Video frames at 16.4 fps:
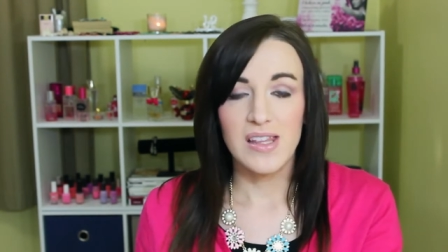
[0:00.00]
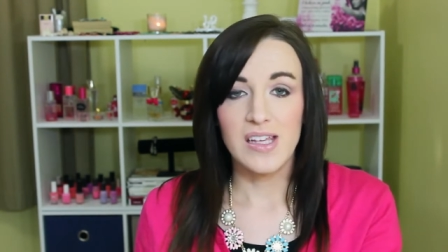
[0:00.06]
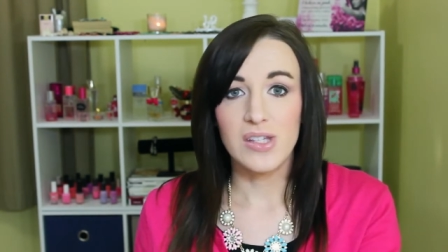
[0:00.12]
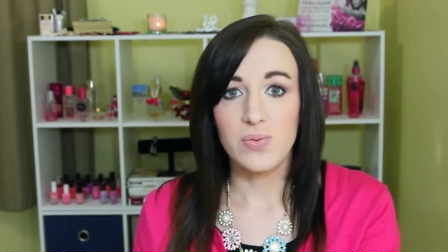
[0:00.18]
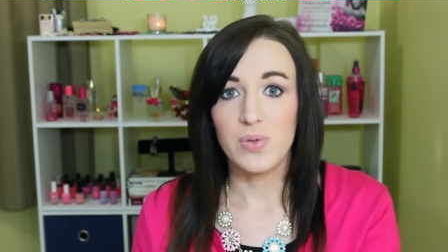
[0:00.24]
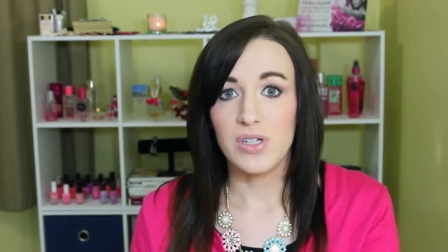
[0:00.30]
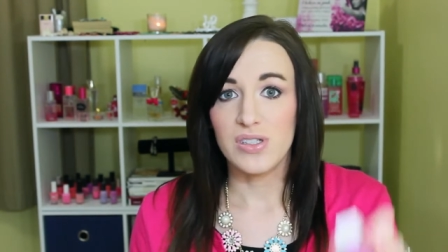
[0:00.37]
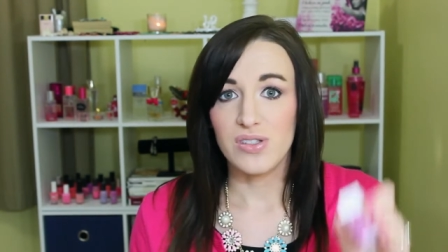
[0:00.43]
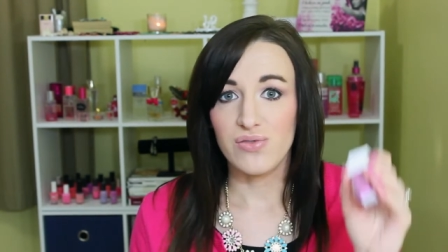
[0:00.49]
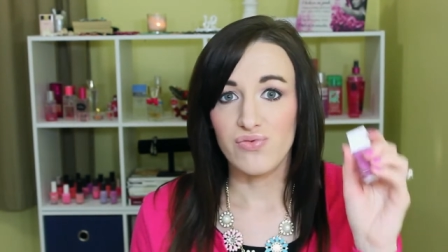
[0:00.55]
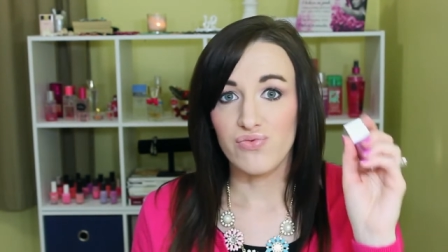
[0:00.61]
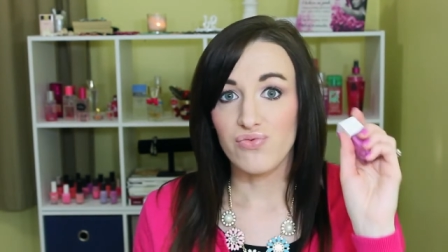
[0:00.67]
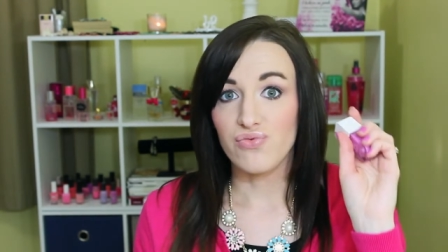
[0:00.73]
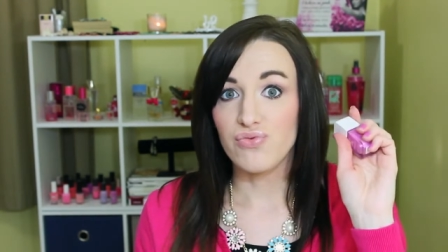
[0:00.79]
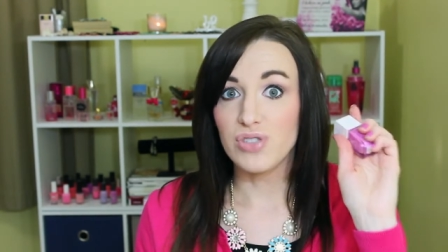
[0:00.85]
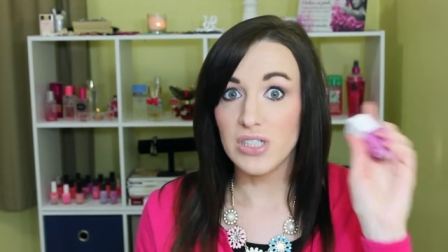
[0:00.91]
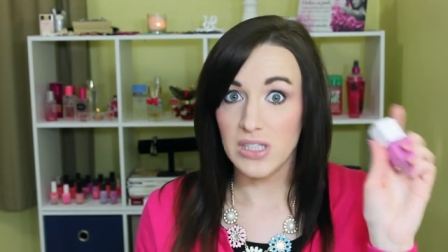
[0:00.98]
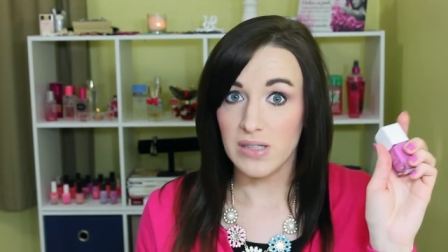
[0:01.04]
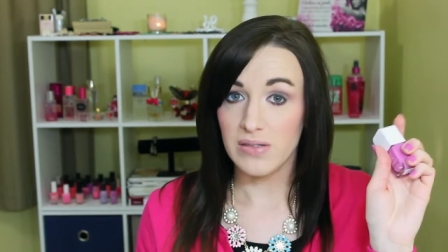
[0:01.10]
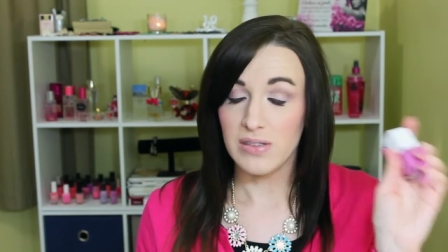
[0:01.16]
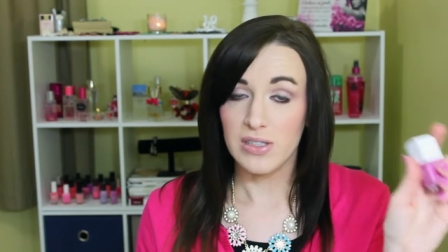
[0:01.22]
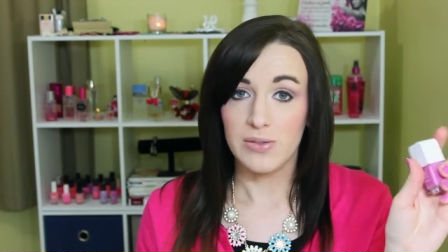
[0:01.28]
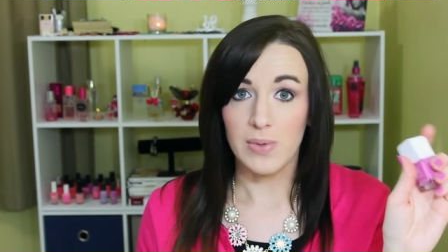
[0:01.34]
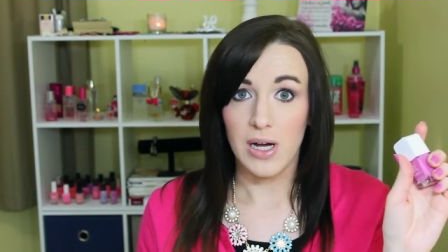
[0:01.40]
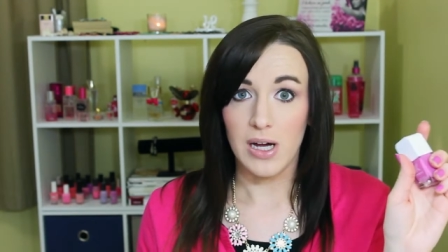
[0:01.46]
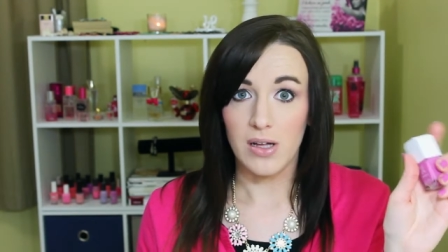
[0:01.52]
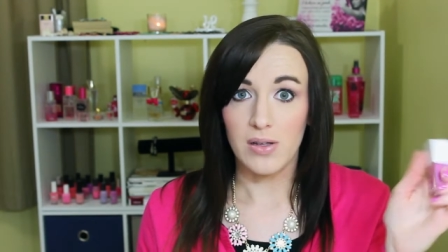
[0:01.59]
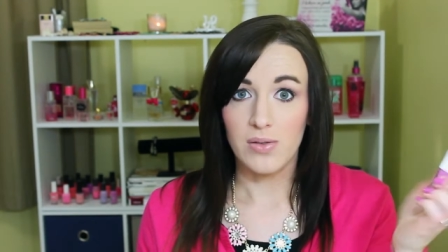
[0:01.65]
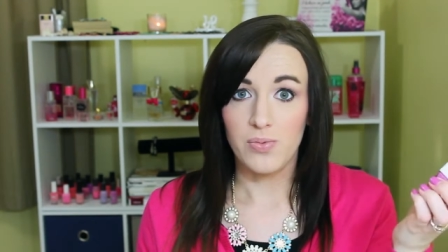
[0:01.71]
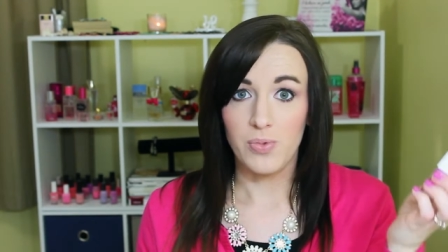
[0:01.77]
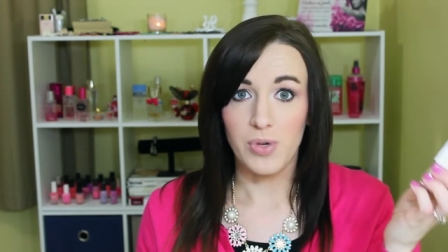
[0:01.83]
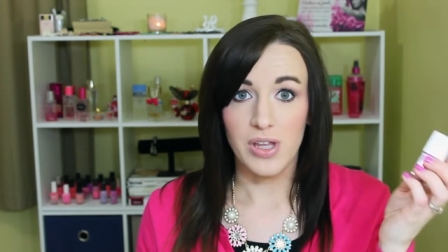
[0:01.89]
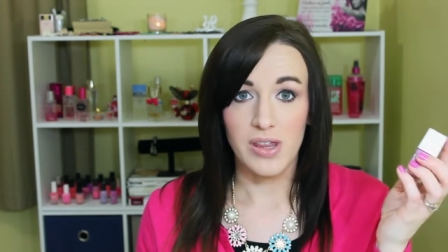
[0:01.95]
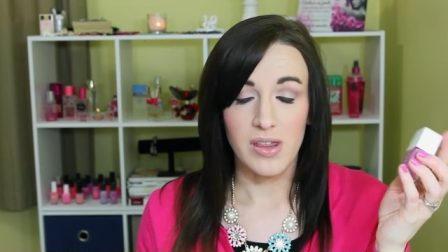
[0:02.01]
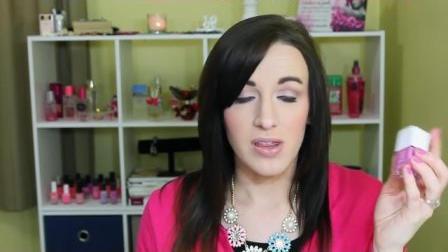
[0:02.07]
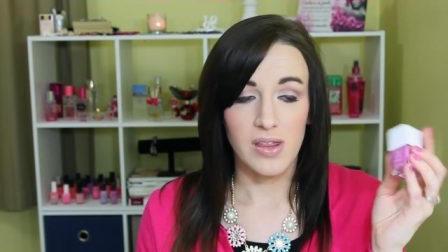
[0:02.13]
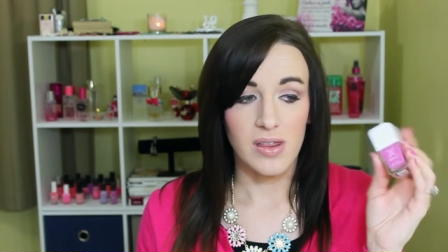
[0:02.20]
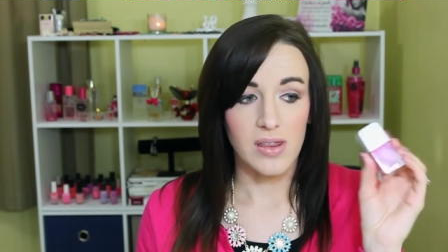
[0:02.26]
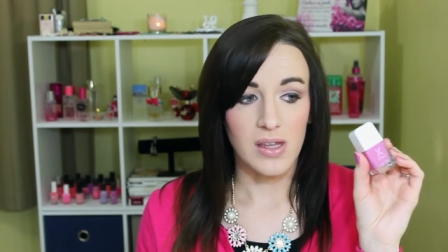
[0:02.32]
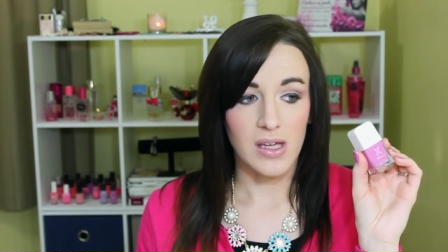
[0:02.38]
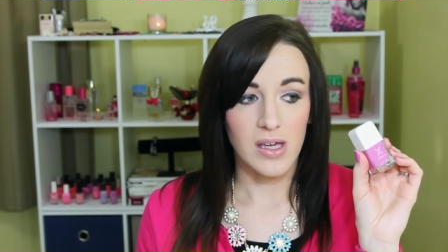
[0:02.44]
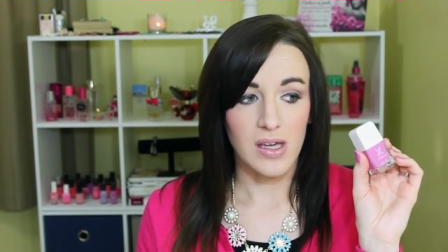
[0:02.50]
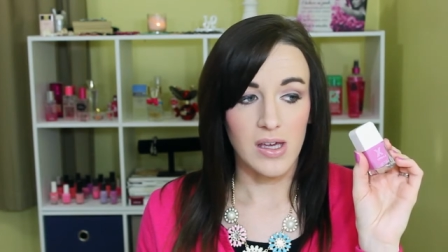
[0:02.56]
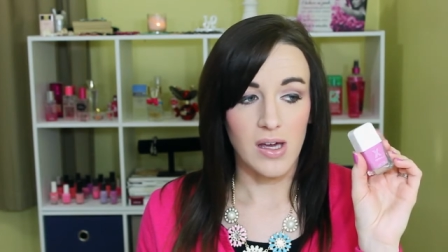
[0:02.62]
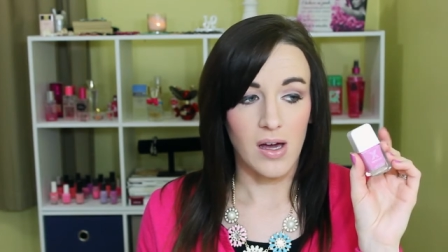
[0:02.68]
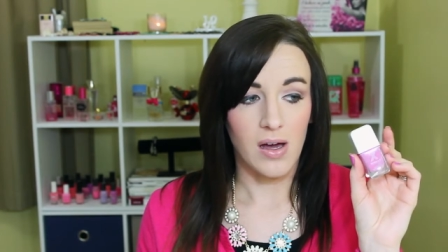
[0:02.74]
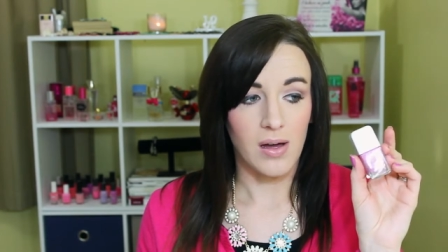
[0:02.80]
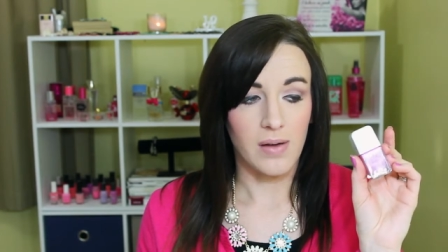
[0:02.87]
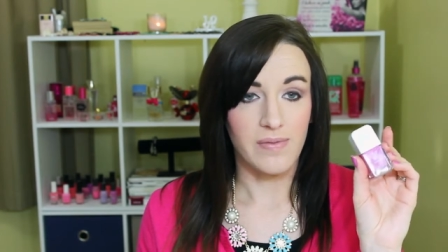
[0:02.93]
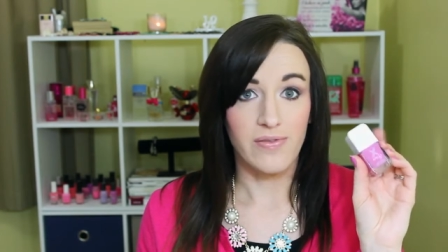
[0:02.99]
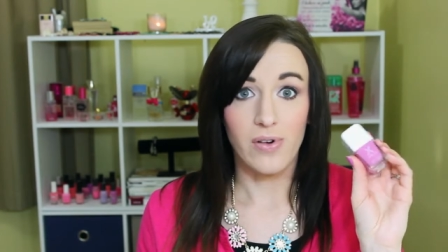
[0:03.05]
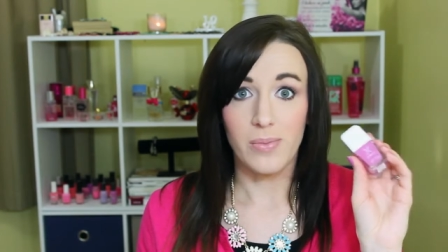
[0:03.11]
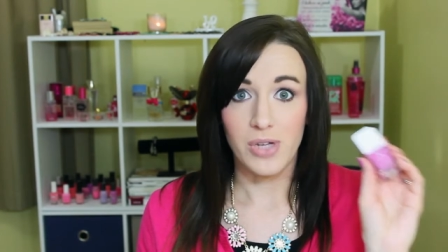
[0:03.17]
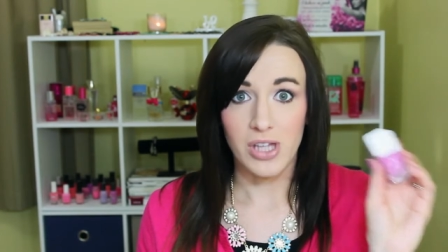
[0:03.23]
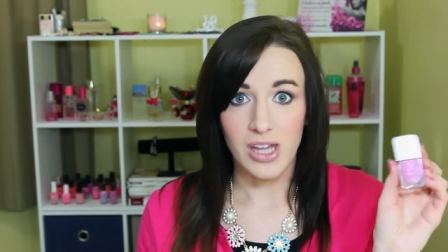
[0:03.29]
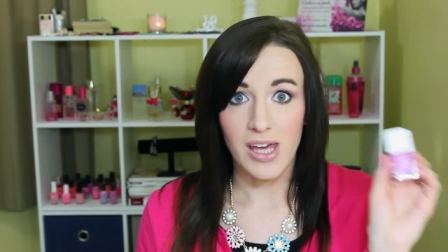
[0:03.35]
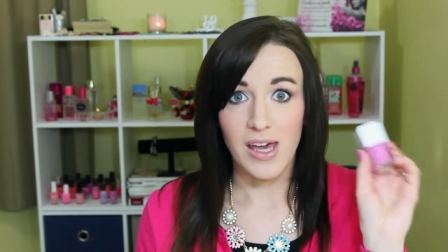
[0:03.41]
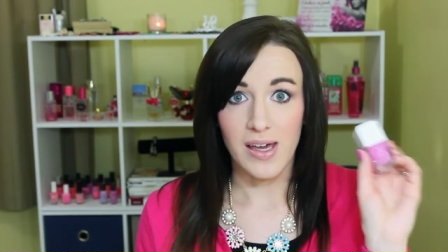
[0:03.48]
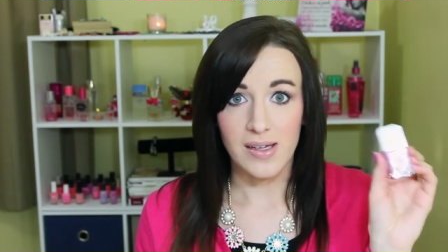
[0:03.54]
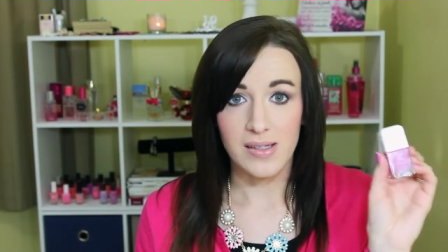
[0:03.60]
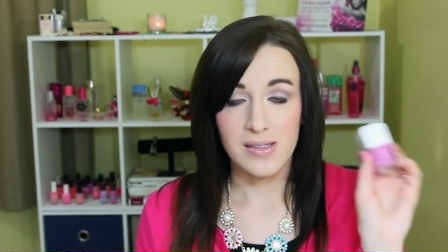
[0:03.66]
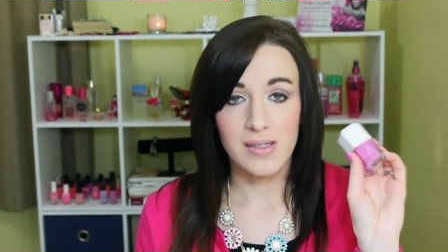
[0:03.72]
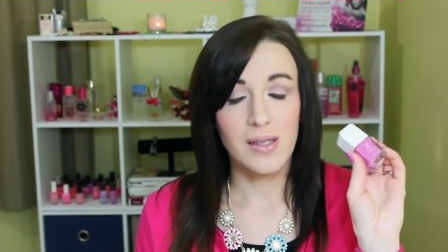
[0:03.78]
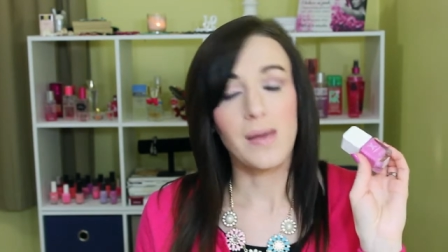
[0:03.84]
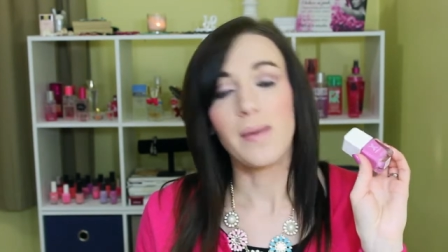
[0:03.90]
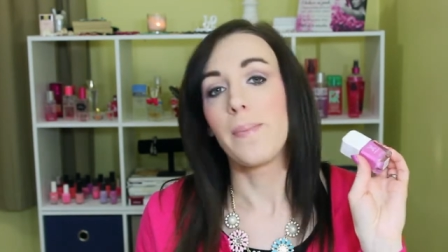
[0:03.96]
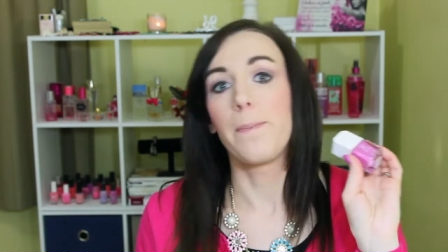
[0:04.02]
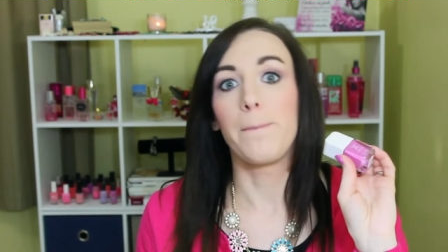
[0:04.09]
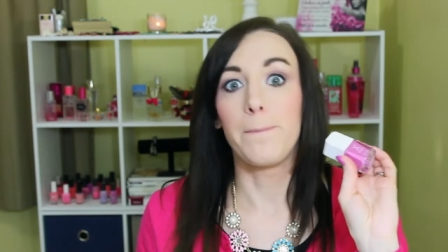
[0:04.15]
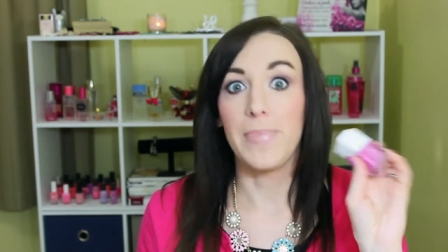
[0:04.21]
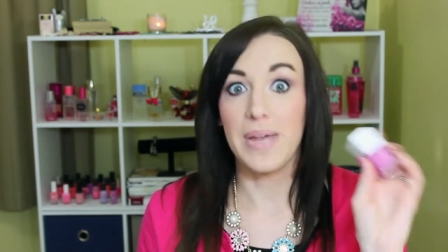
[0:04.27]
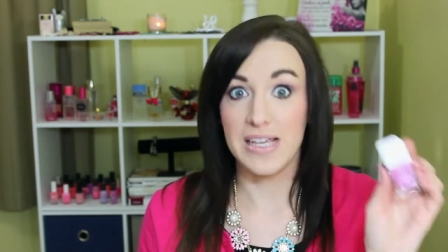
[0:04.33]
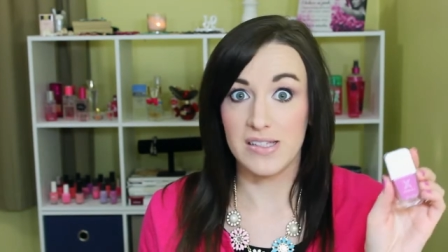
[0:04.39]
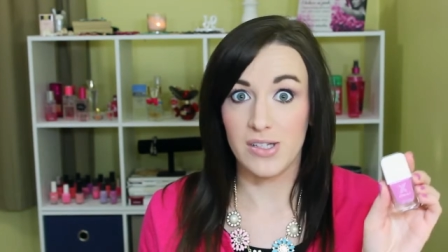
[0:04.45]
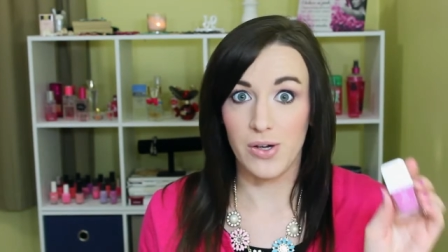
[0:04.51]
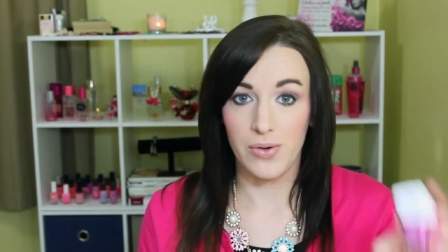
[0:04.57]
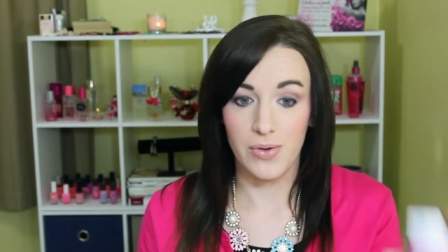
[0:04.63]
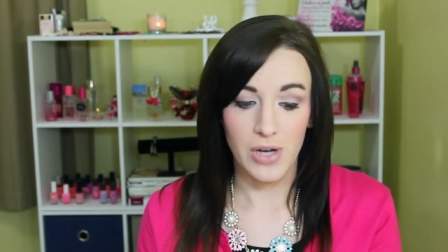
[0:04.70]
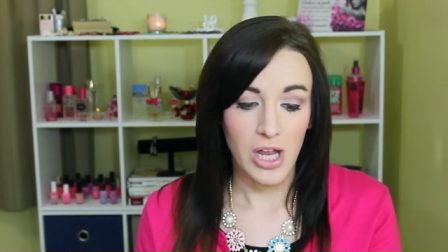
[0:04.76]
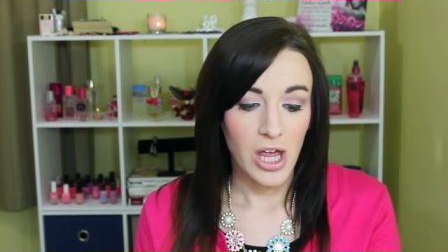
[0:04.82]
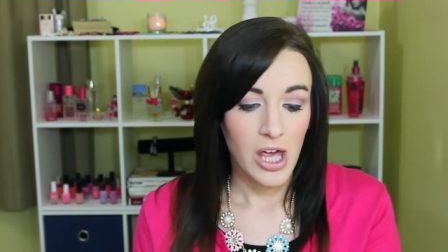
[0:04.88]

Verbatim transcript: This works really, really well with the uh, Formula X base coat.